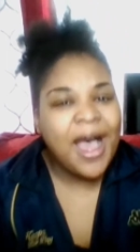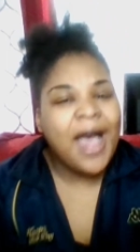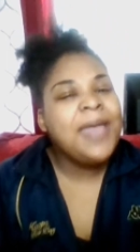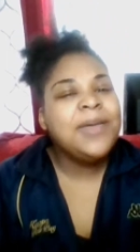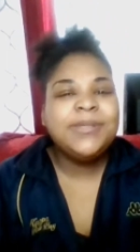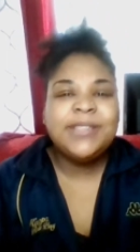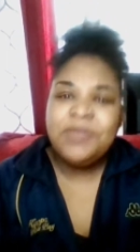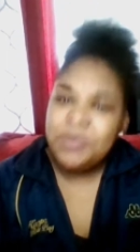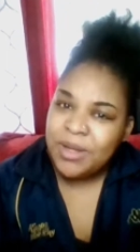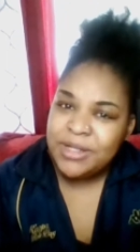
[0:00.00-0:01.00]
I am
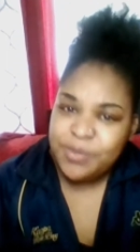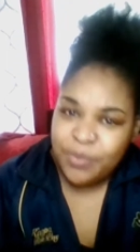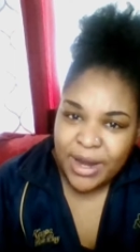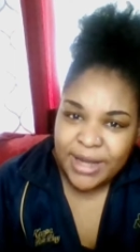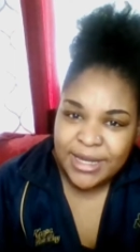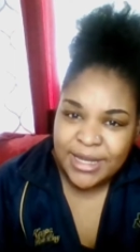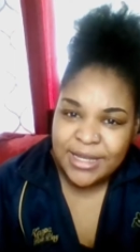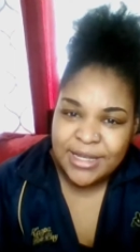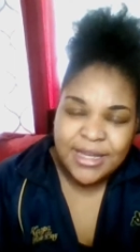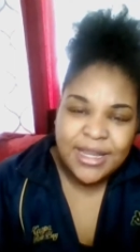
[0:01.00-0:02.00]
seven months
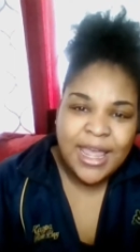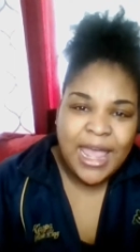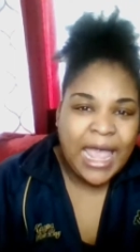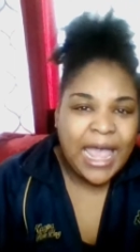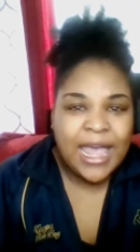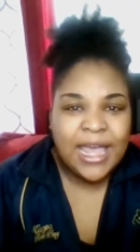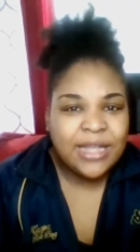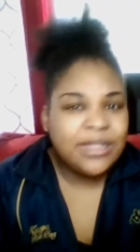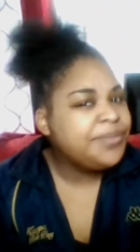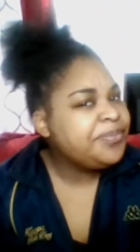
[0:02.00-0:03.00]
pregnant
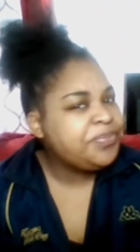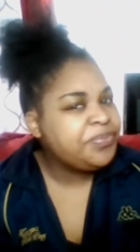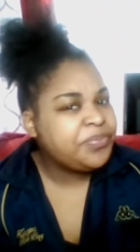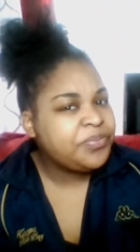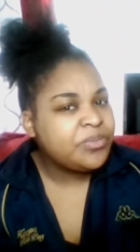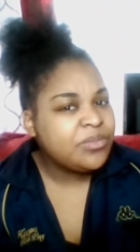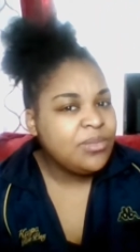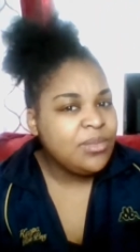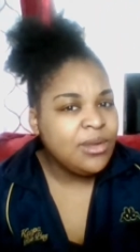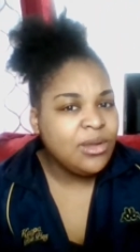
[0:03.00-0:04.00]
and
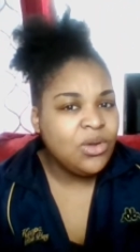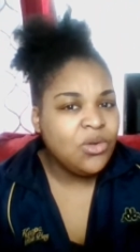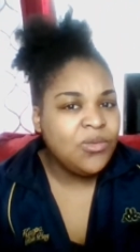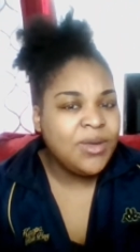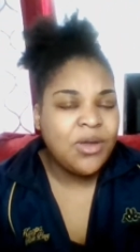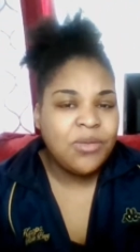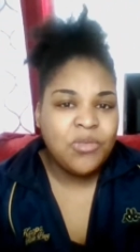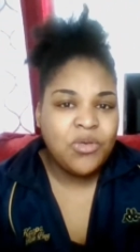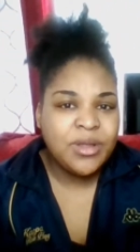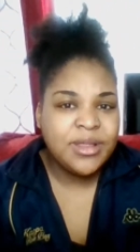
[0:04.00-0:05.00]
we are
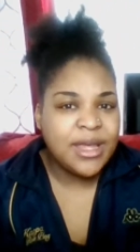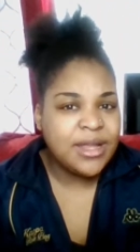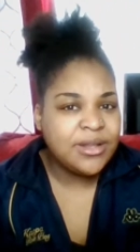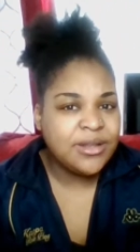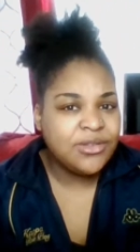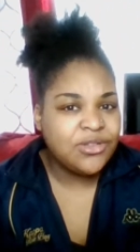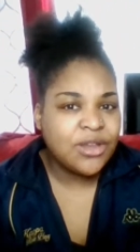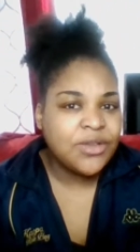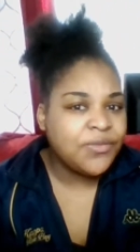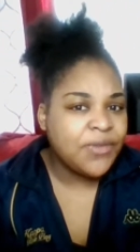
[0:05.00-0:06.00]
more than
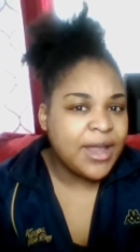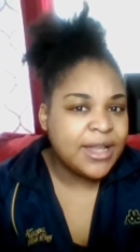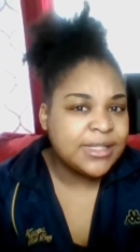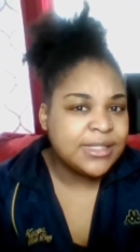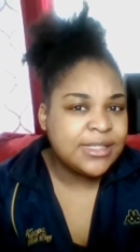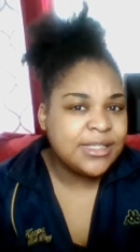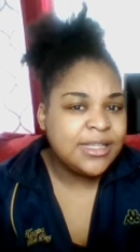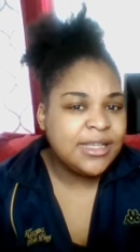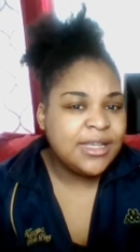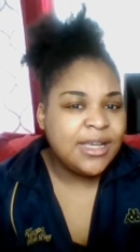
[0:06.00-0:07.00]
just friends.
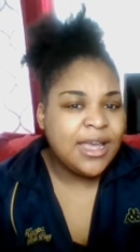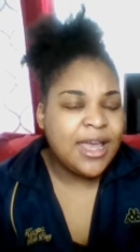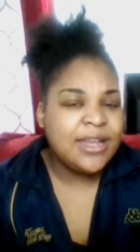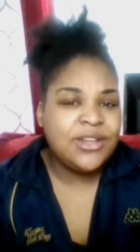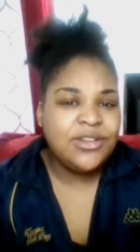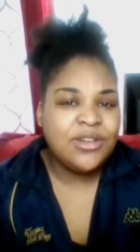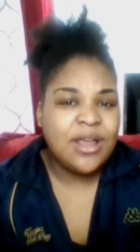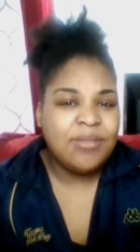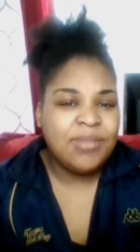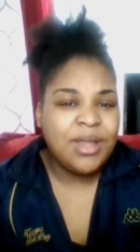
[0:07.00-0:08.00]
And
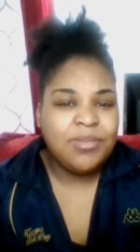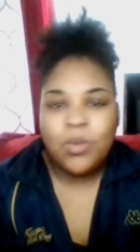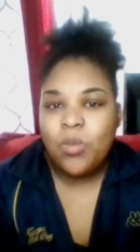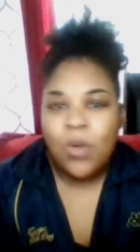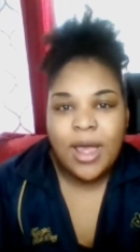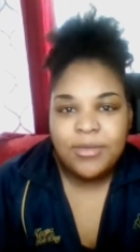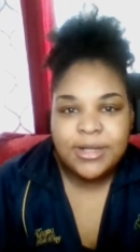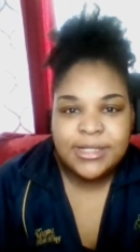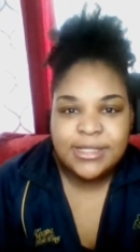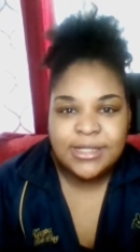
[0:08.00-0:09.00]
I'm like, but why?
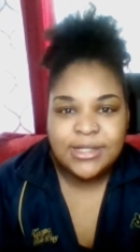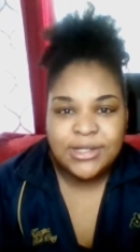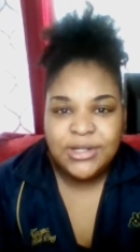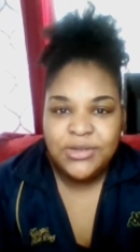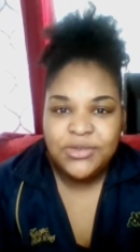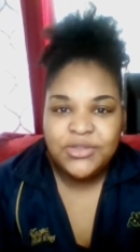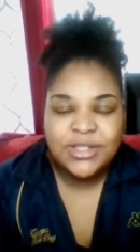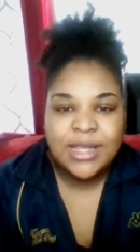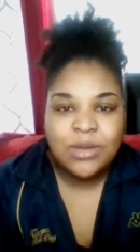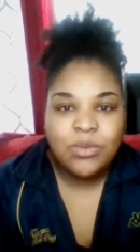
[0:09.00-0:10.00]
What's it here?
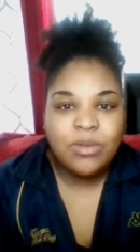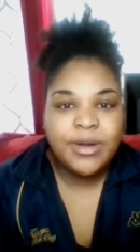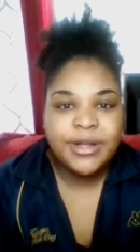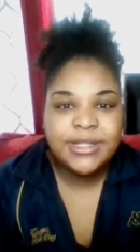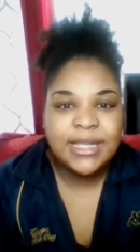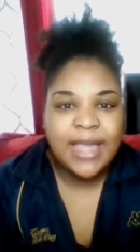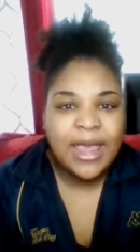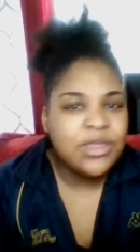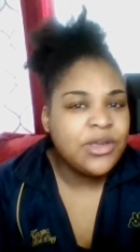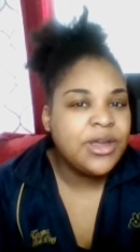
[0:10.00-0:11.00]
She's like, well, we're
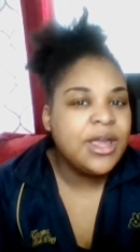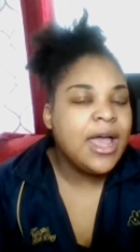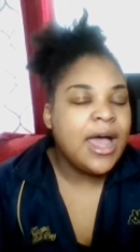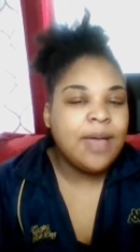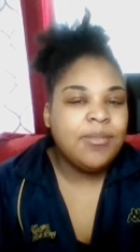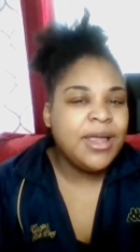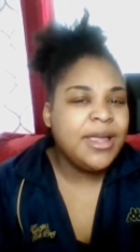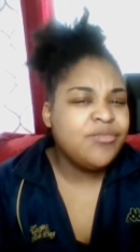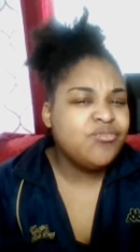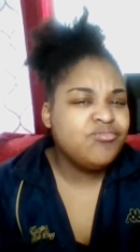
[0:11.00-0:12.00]
together. I'm like,